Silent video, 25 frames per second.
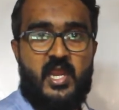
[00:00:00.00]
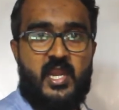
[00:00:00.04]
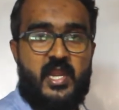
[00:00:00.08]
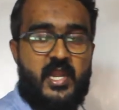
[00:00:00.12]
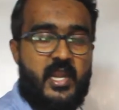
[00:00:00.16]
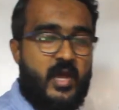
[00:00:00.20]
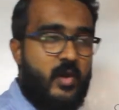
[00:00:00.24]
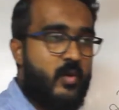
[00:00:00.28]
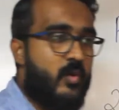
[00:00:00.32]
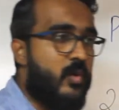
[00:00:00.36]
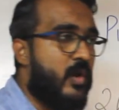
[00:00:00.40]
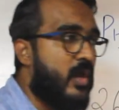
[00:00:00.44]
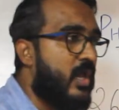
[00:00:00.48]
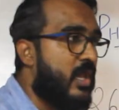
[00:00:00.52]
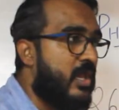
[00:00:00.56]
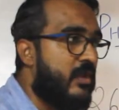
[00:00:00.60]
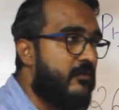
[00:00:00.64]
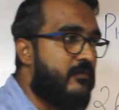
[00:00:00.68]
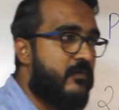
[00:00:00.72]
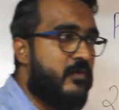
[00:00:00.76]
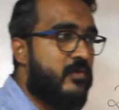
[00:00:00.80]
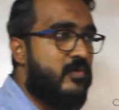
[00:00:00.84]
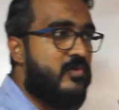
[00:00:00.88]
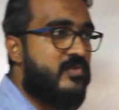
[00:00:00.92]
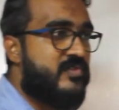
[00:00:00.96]
Now,
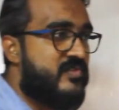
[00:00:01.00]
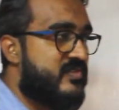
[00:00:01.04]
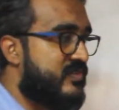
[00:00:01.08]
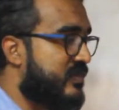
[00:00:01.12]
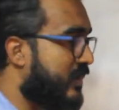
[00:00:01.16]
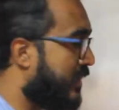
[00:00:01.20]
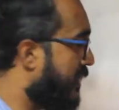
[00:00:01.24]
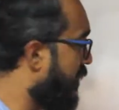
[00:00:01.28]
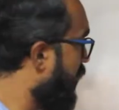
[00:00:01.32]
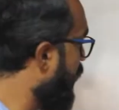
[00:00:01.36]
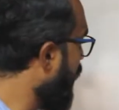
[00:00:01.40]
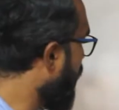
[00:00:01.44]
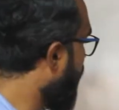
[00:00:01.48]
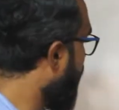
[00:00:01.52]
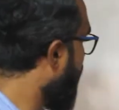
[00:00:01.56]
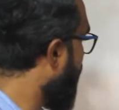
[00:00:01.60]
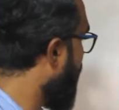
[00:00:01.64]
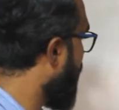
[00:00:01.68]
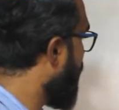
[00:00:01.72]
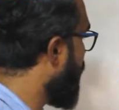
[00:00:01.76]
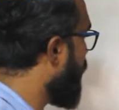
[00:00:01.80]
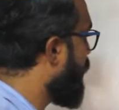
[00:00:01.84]
if you look here,